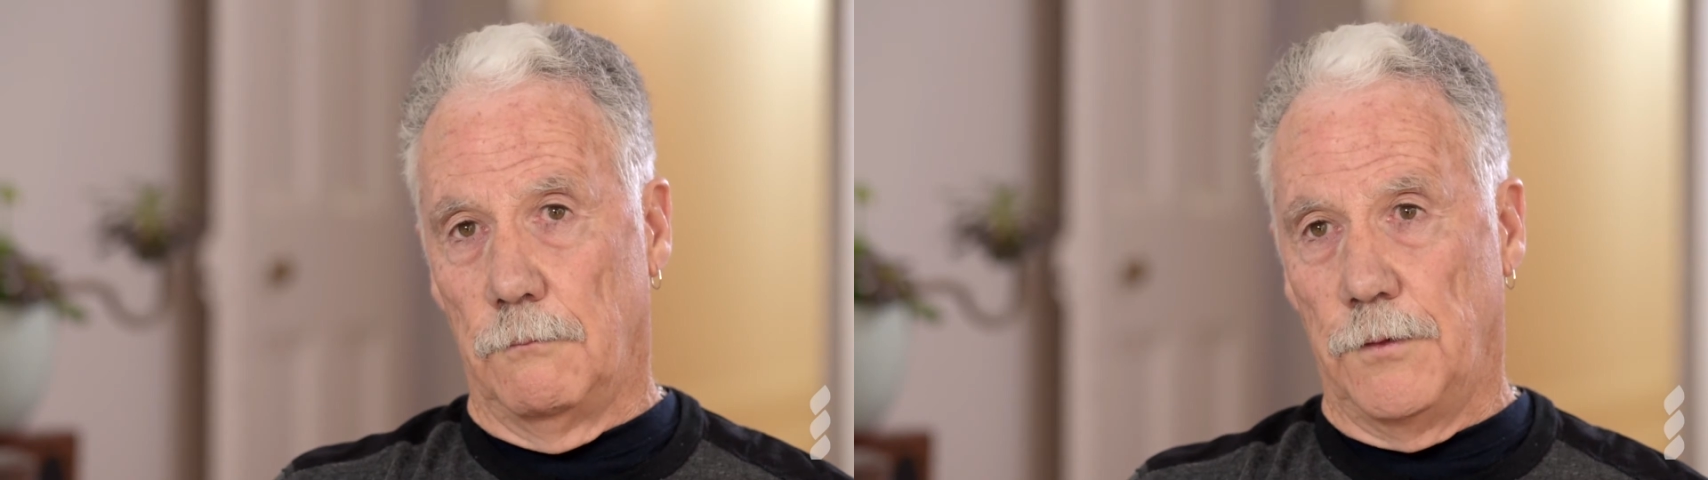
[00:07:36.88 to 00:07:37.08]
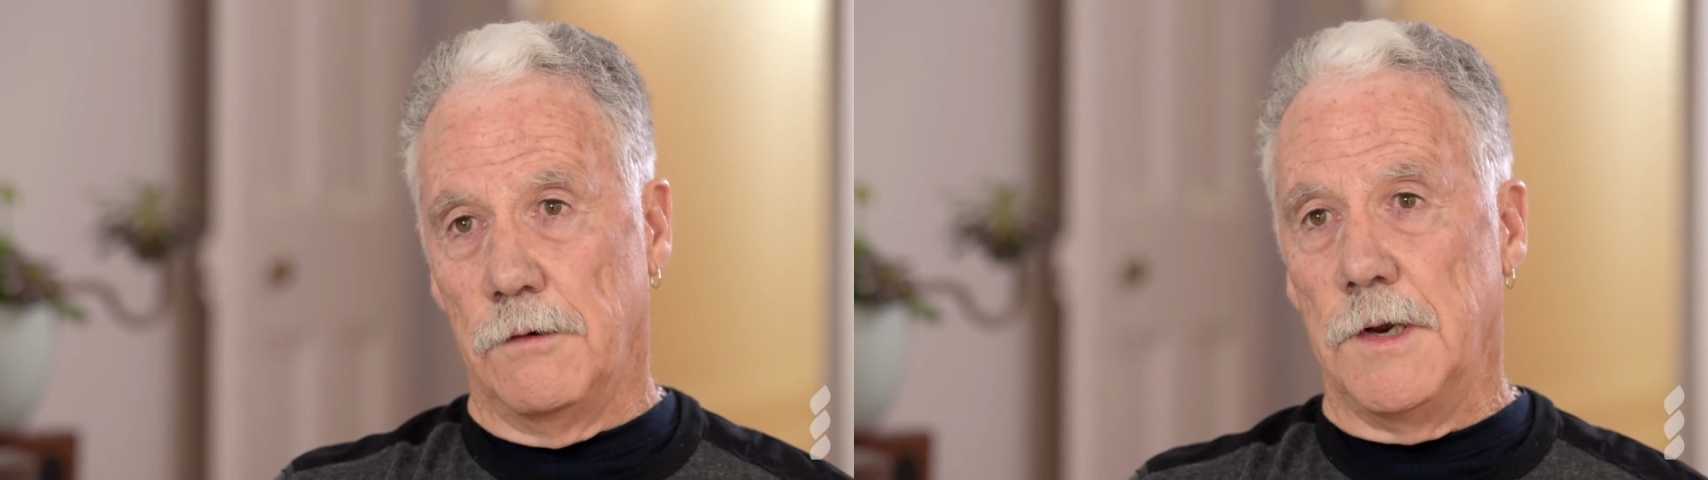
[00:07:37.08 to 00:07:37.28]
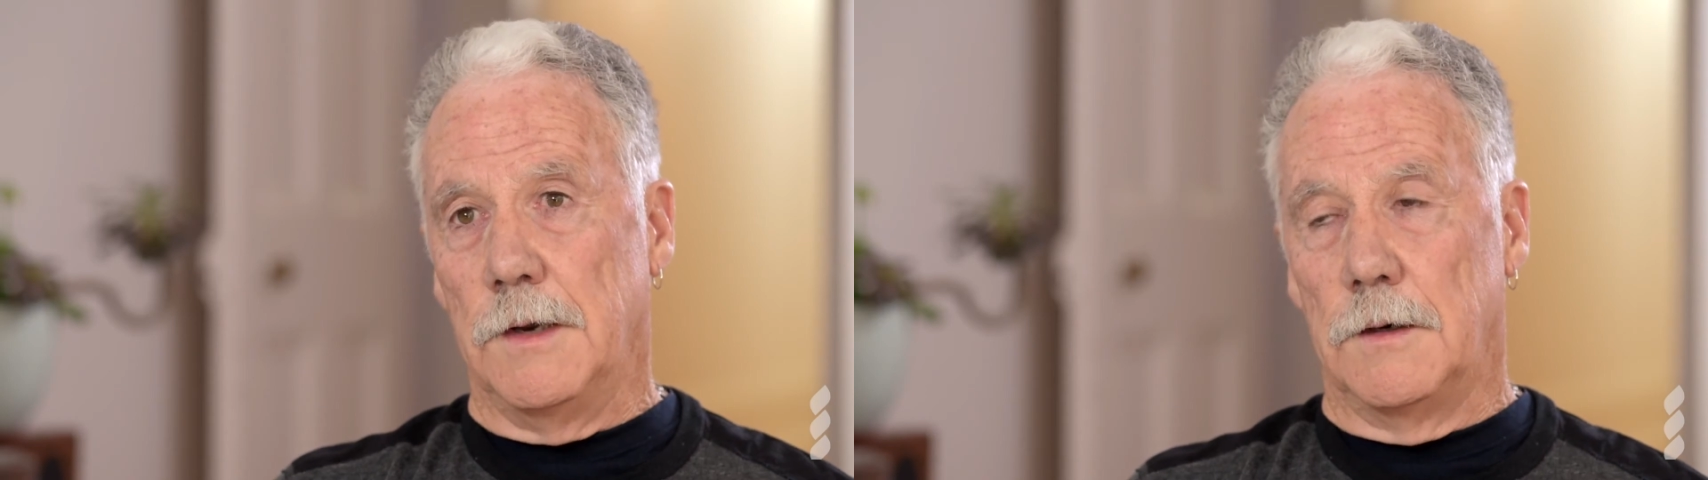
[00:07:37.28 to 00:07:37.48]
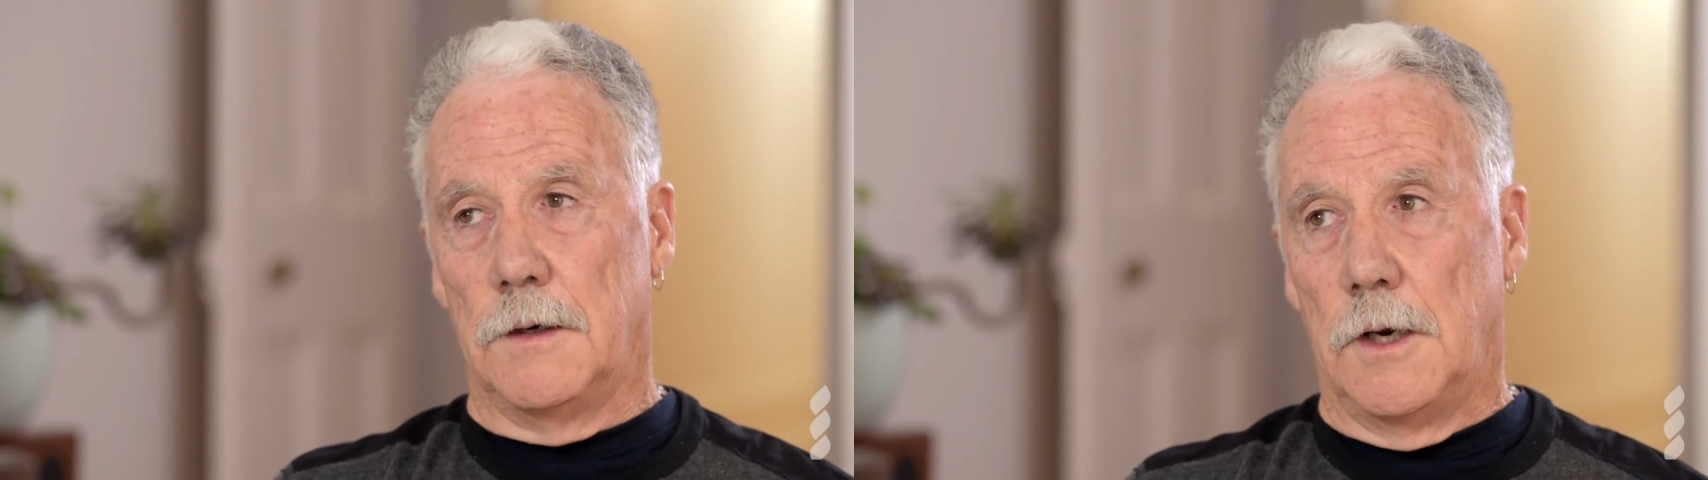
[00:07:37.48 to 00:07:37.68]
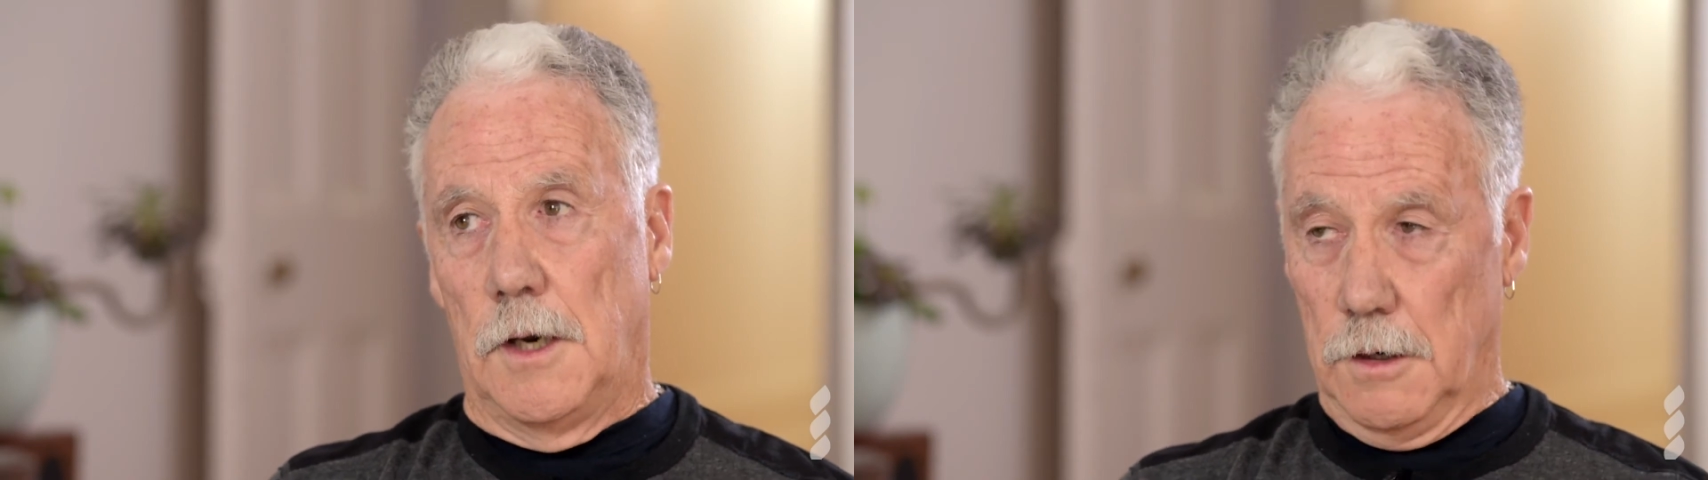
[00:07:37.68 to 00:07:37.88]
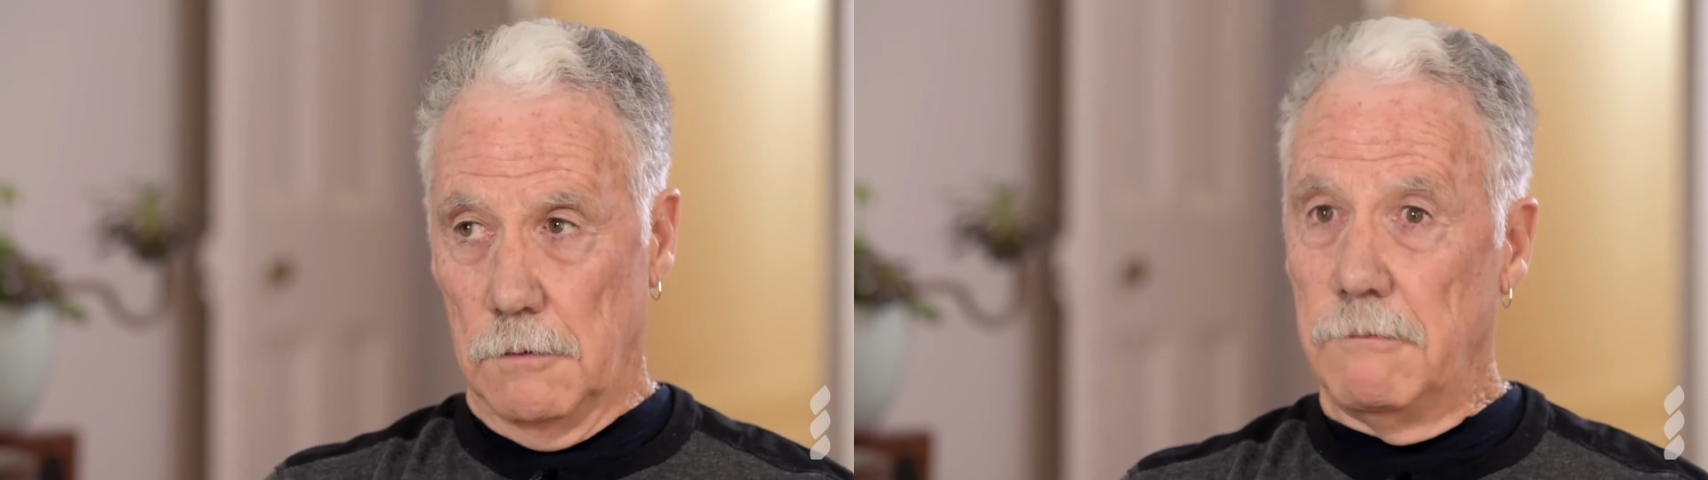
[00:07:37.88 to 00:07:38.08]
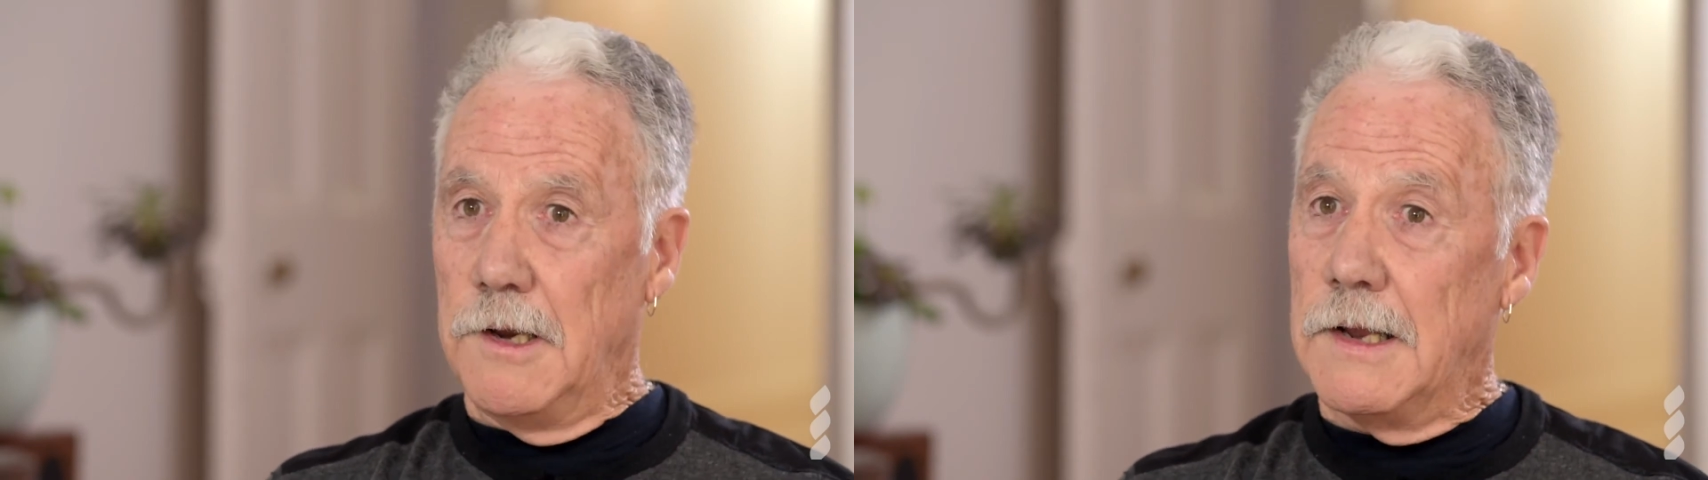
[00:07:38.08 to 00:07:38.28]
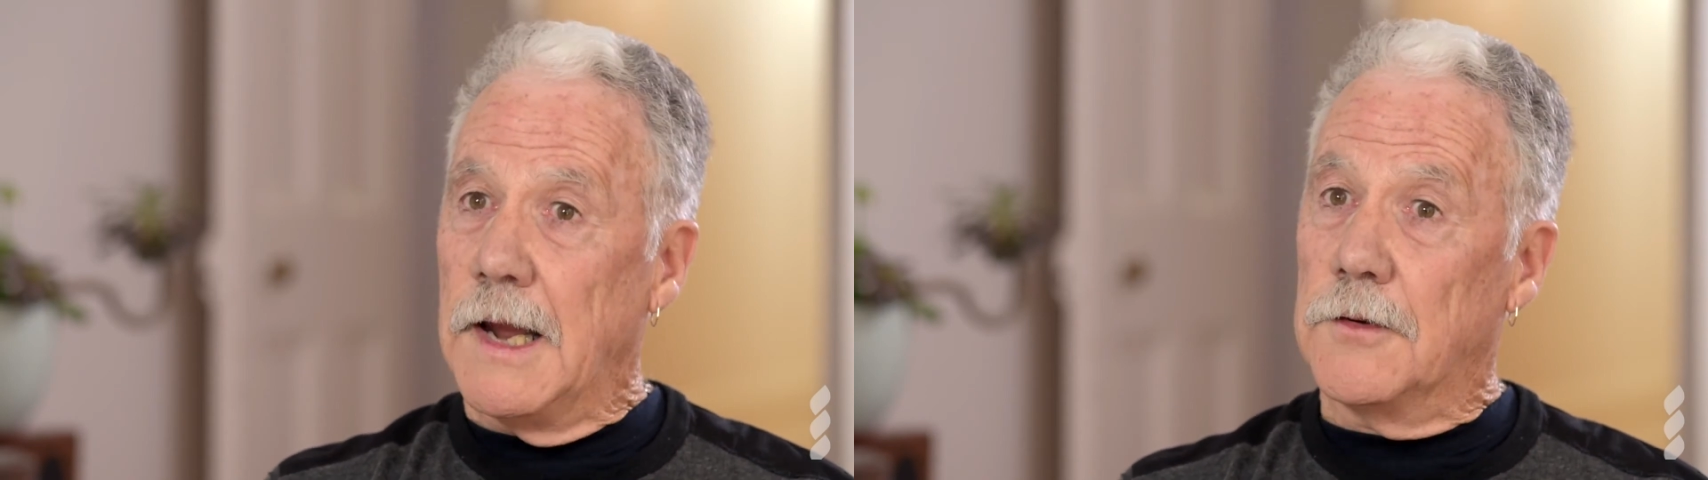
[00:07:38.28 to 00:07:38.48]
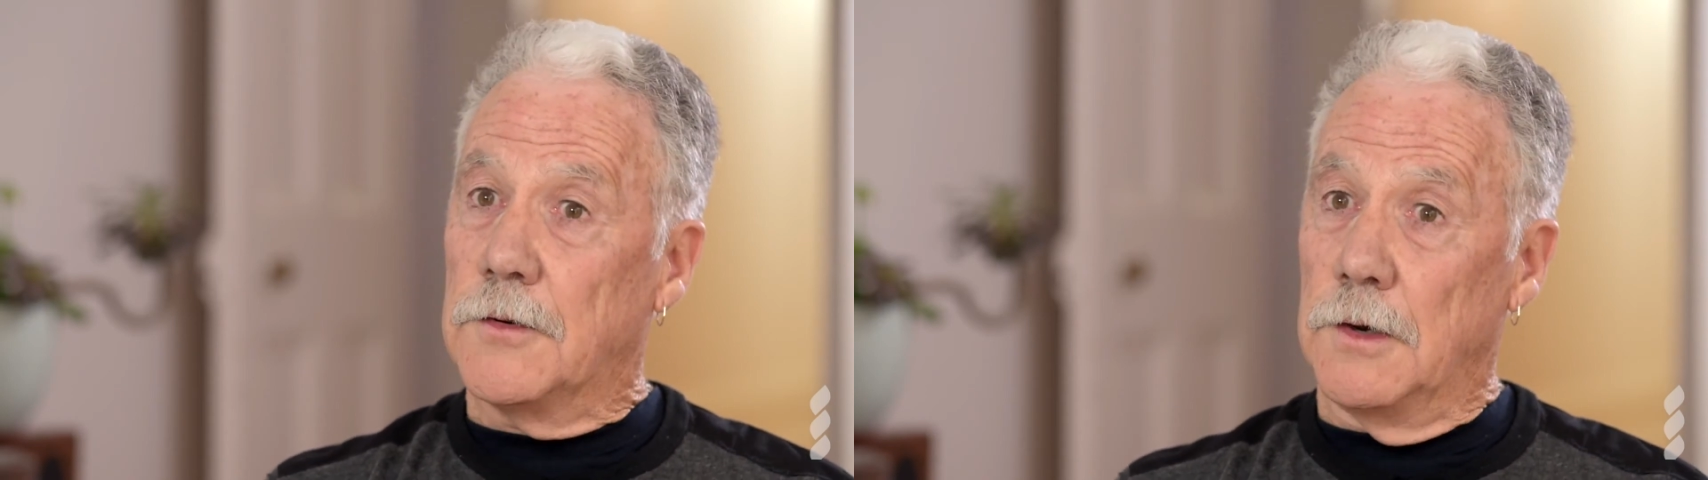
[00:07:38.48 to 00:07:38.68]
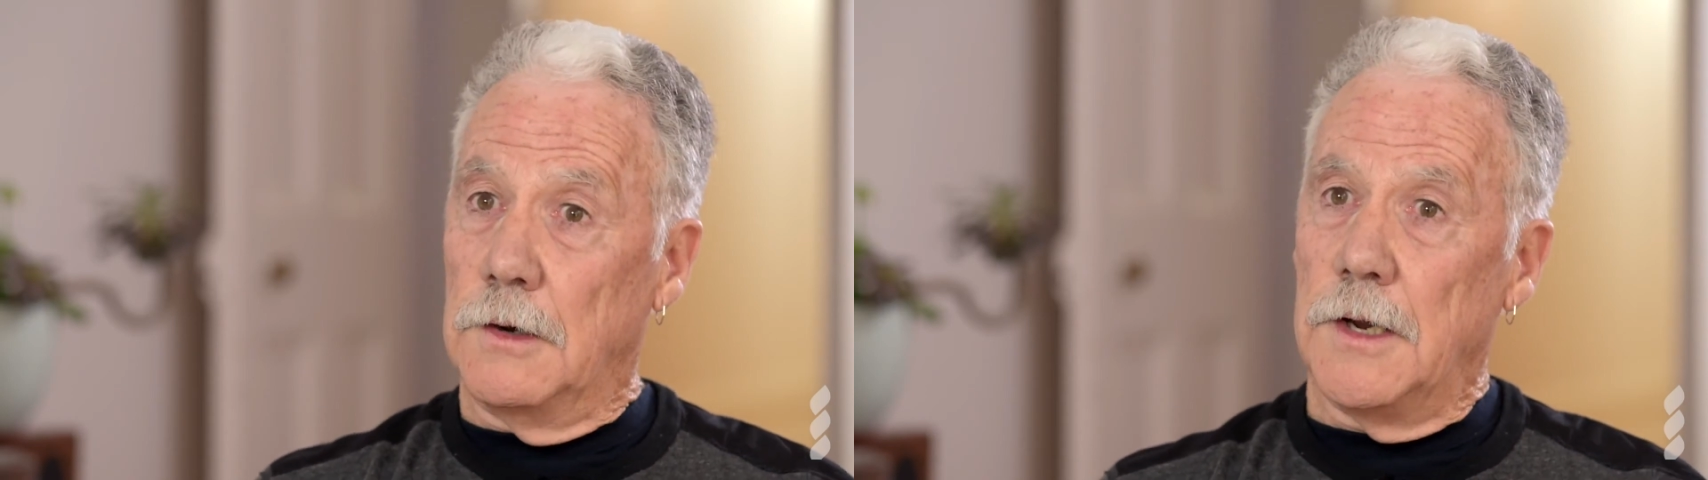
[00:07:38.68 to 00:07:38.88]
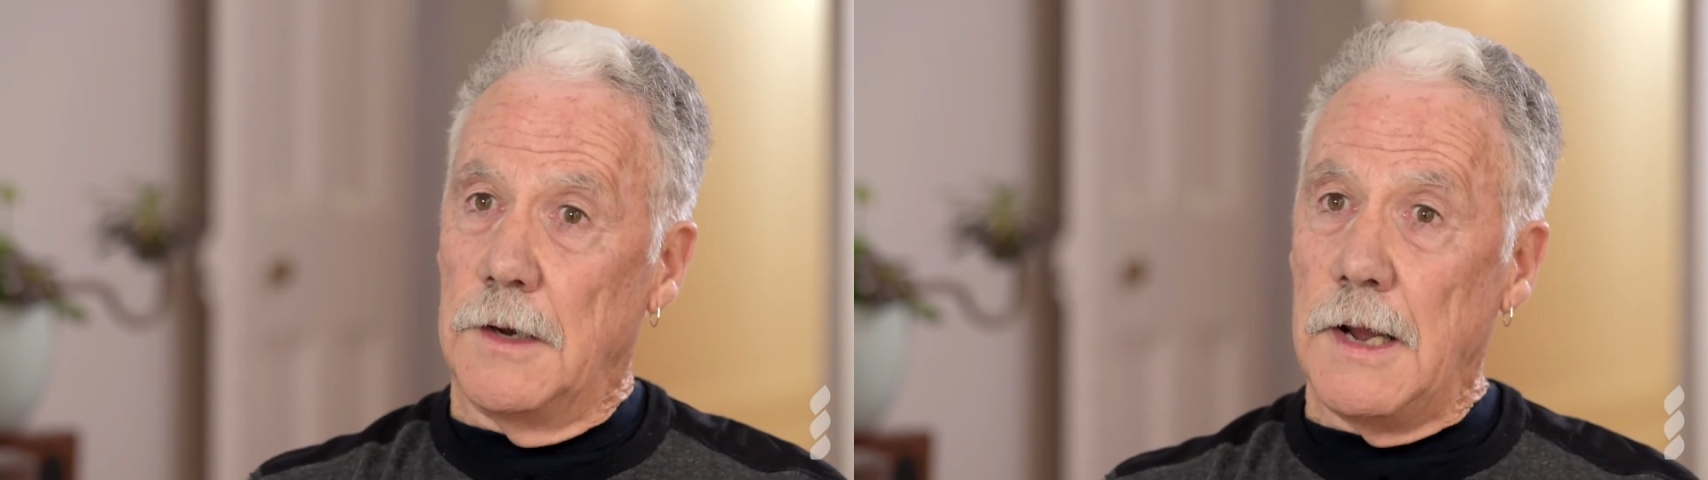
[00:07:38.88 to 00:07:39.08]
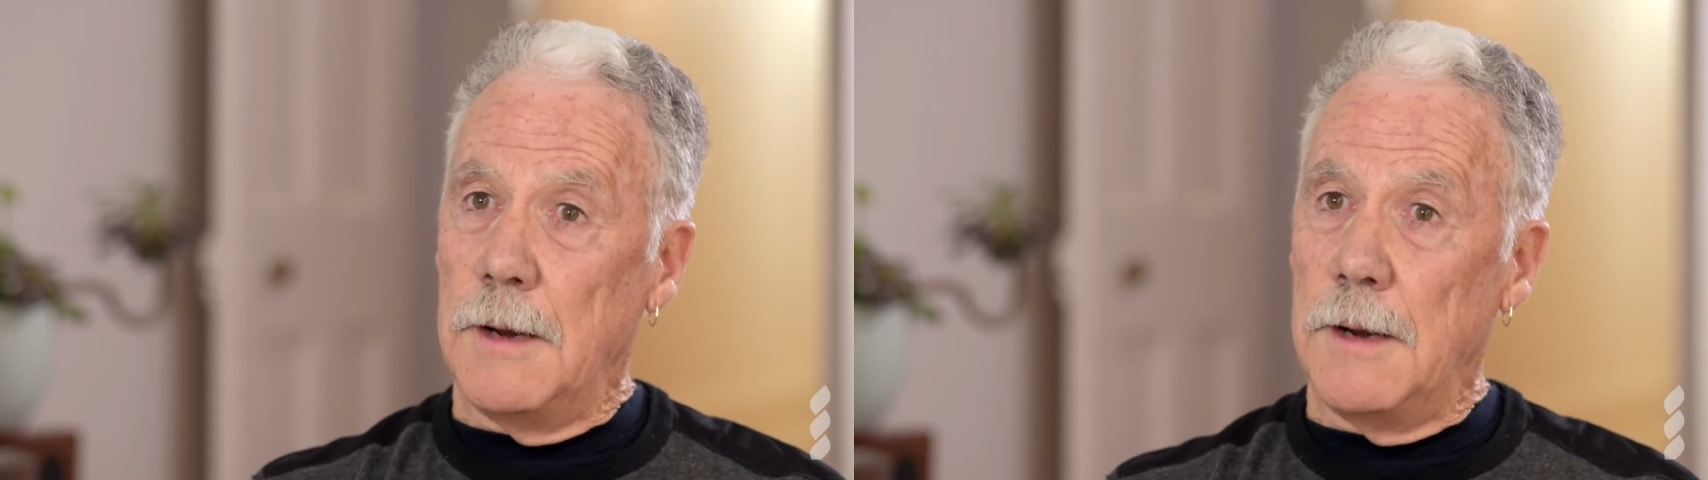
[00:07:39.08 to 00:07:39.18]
very relaxed and